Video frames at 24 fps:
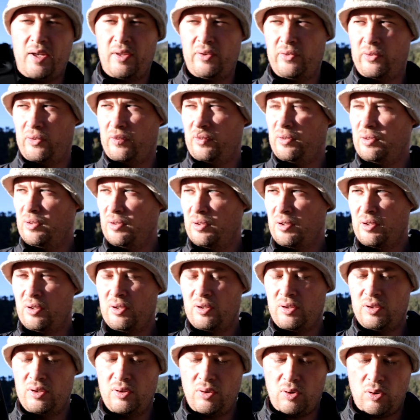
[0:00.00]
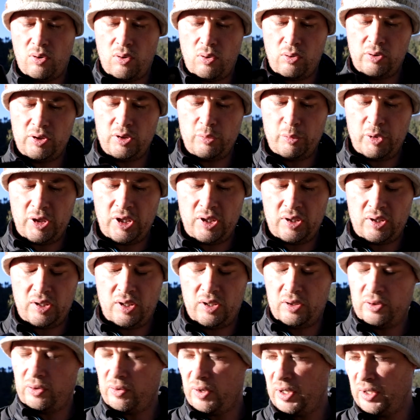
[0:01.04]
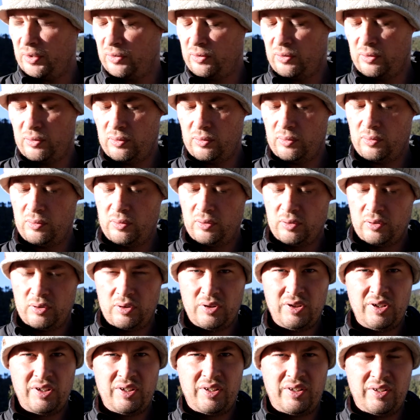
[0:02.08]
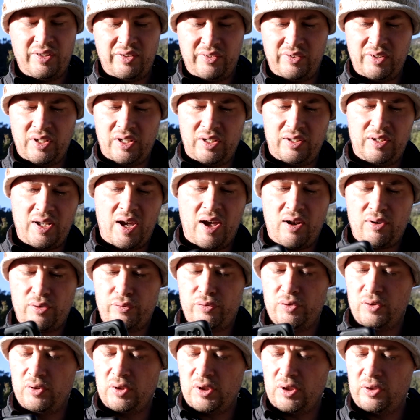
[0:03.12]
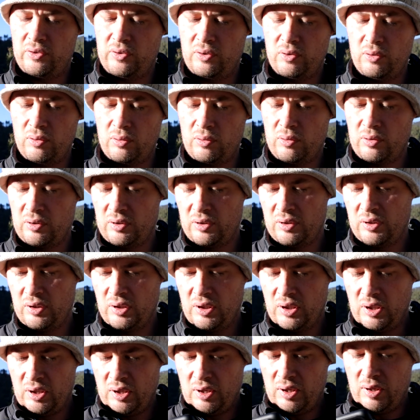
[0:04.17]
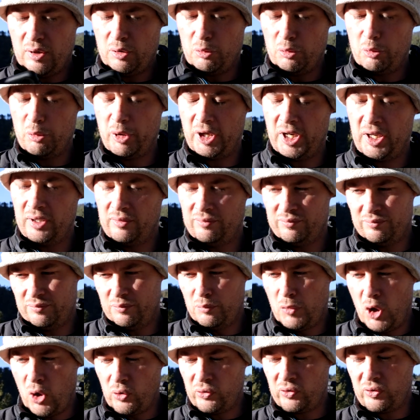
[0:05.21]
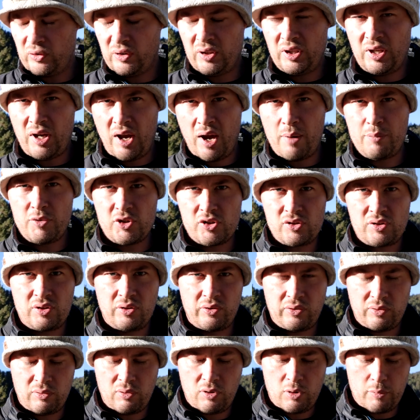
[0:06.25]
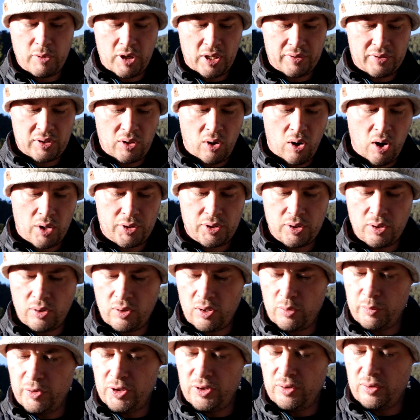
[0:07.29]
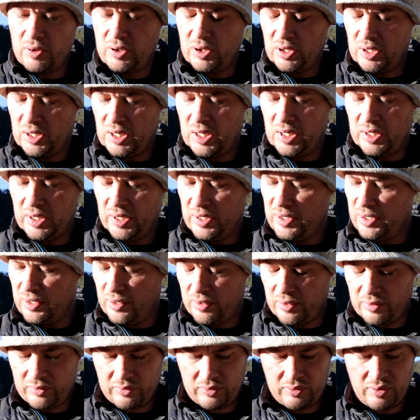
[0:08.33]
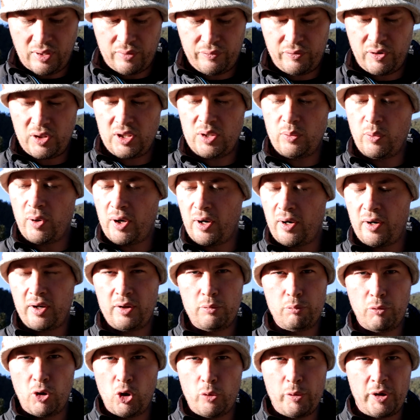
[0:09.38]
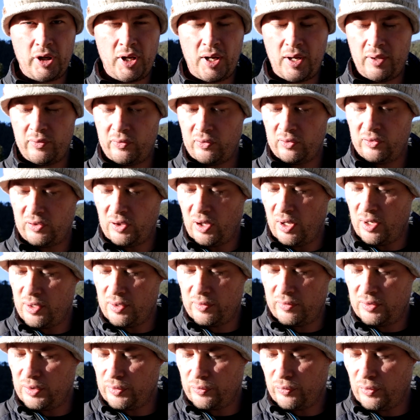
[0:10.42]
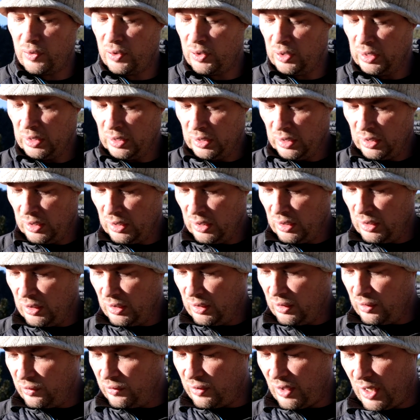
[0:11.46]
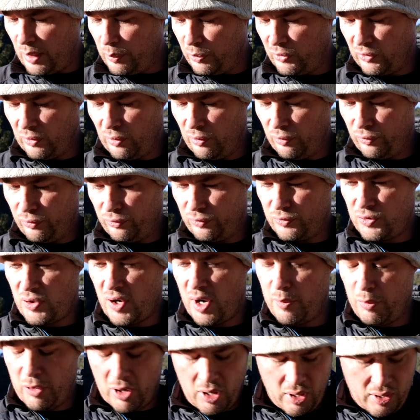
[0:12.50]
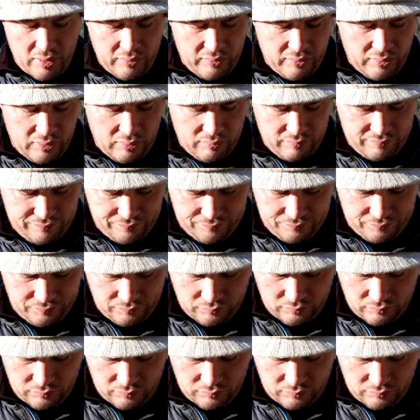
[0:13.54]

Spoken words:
as, you know, a holdy bit and great to set it down if you need to. But mostly I'm just concerned about the audio. I mean, you can get any of this stuff anywhere, and Moment has a ton of different types of tripods and